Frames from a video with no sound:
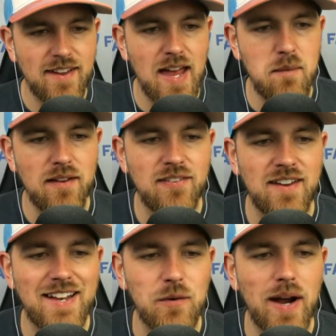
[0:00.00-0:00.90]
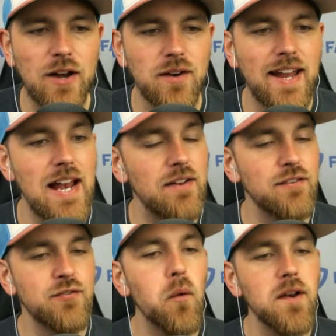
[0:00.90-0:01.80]
I am a senior writer and
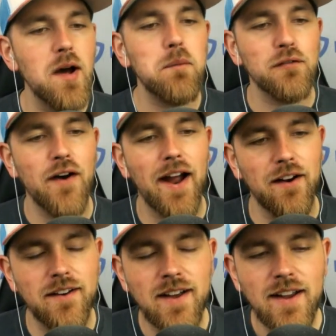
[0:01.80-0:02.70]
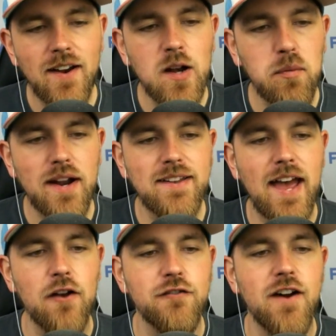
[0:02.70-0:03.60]
analyst for NumberFire, here to break
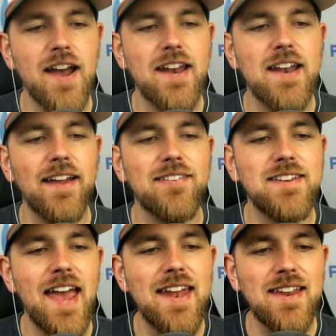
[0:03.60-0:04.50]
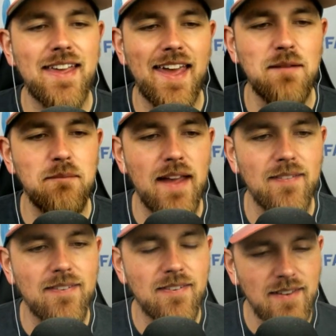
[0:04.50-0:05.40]
down Friday night's ten game main
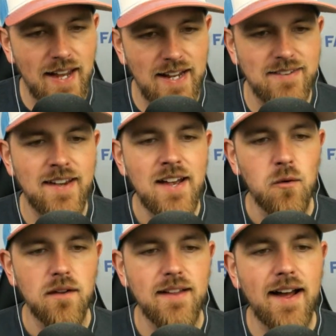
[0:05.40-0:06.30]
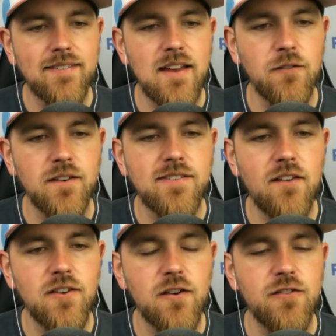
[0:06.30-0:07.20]
slate with lock set for
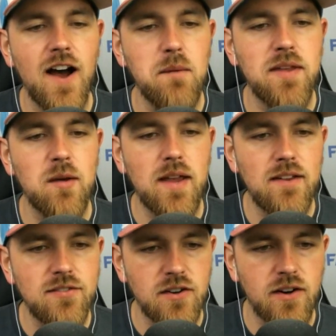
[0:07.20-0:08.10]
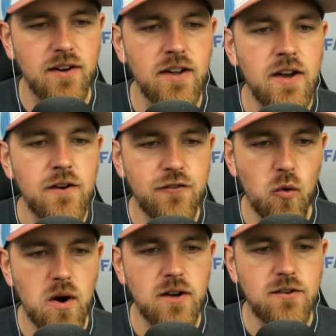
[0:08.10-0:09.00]
seven oh five p m Eastern
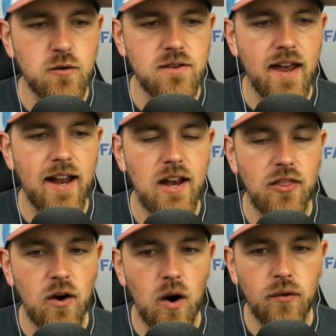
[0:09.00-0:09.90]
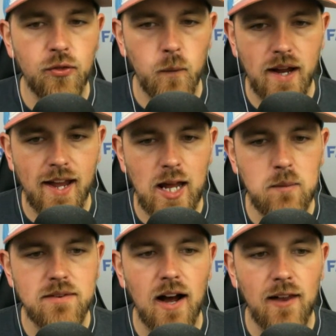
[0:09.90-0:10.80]
for today. Now, there are three
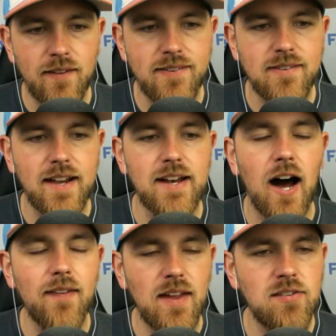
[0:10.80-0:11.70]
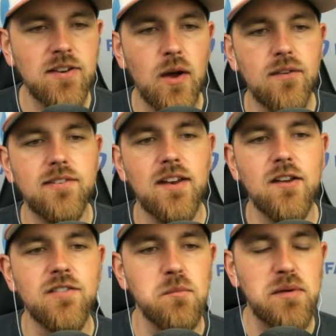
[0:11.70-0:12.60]
games on this slate on the East Coast that
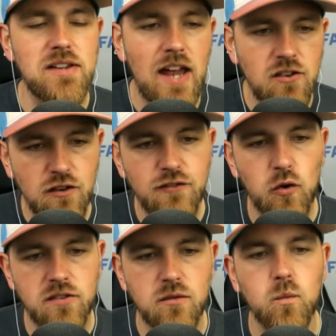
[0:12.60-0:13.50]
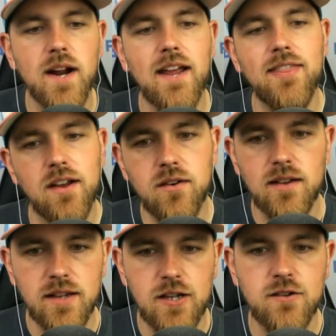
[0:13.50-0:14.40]
have some potential for some rain that could
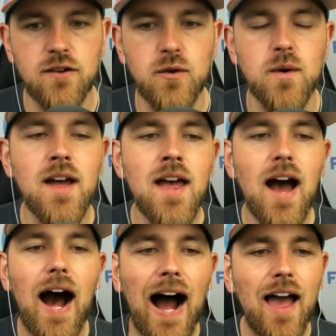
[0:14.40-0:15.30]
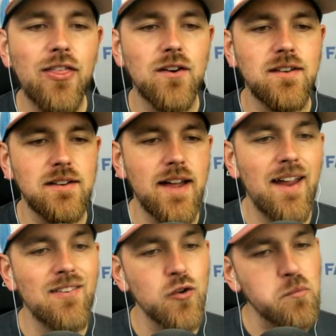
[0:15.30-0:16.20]
lead to either
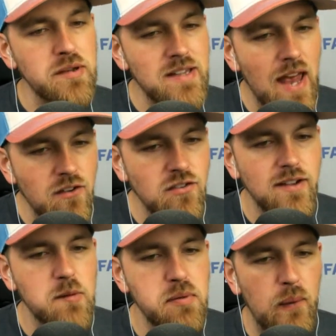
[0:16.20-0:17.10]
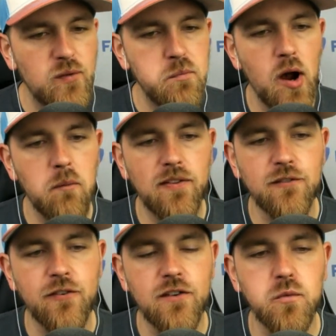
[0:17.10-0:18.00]
delays or potentially postponements. The
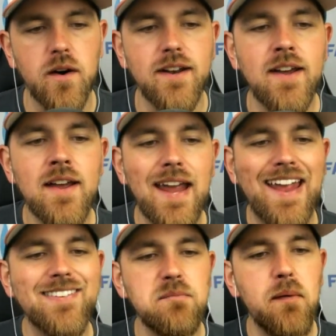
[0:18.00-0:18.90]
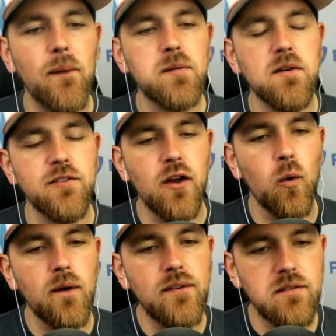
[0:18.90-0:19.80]
first one is in Baltimore for the
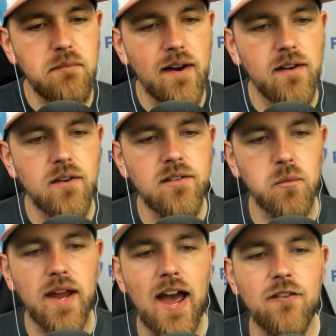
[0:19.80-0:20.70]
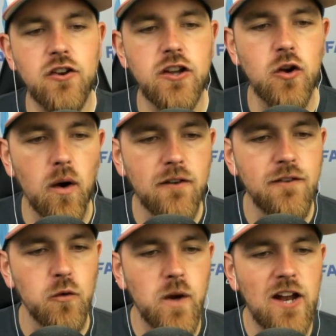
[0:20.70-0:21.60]
Orioles and Mariners, and we have New York for
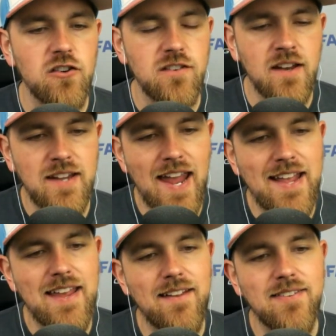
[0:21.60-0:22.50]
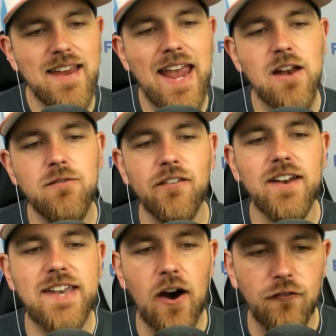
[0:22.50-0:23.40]
the Rangers and Yankees, and
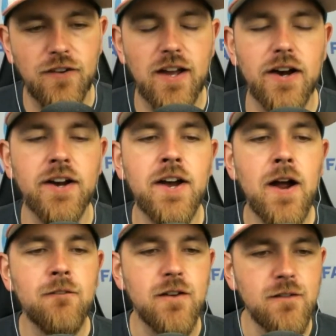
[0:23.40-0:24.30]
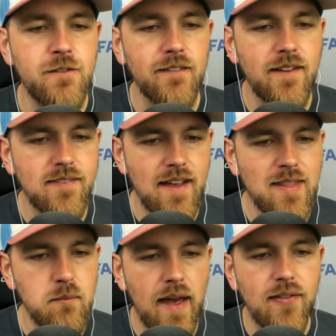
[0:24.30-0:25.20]
Philadelphia for the Phillies and
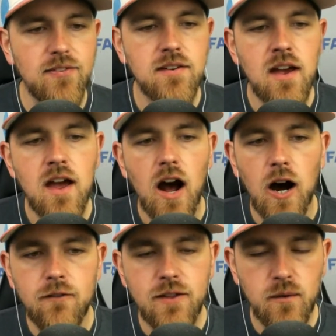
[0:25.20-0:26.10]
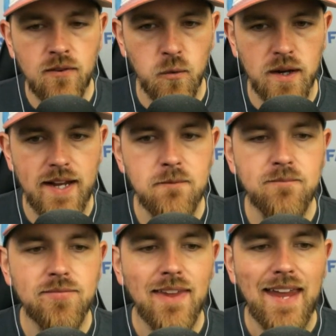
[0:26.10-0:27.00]
the Mets. Of those three,
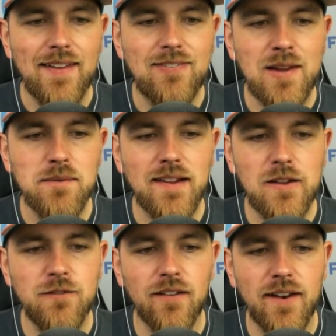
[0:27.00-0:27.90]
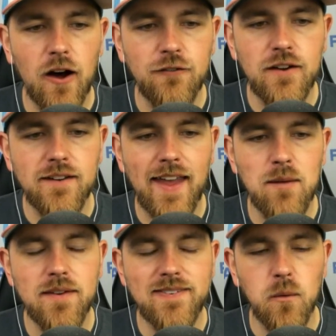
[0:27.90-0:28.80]
it seems like the Philadelphia
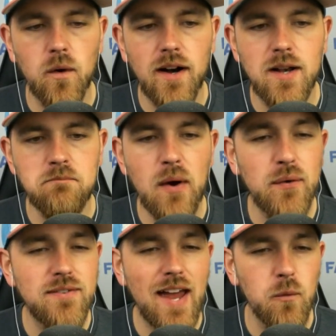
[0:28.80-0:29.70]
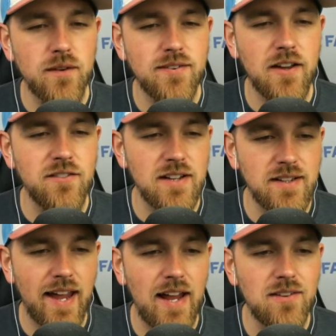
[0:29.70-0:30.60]
game is the one most at risk of
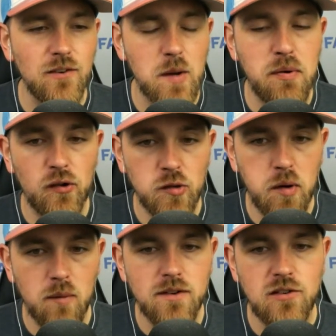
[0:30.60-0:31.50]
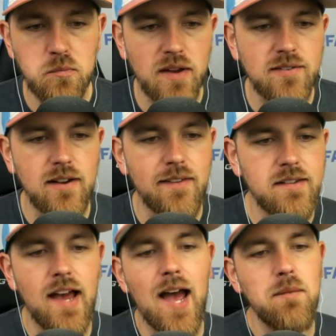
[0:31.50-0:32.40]
delays or a postponement, just based on the
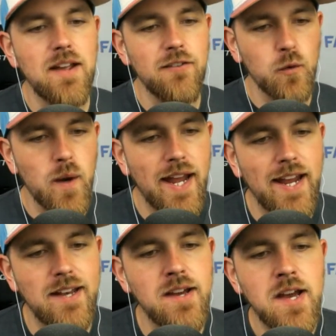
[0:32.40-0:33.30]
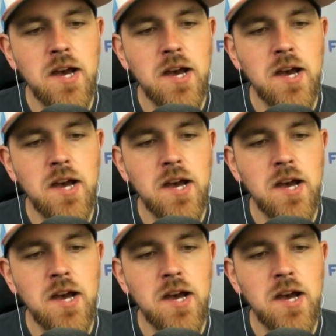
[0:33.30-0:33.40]
timing of the rain.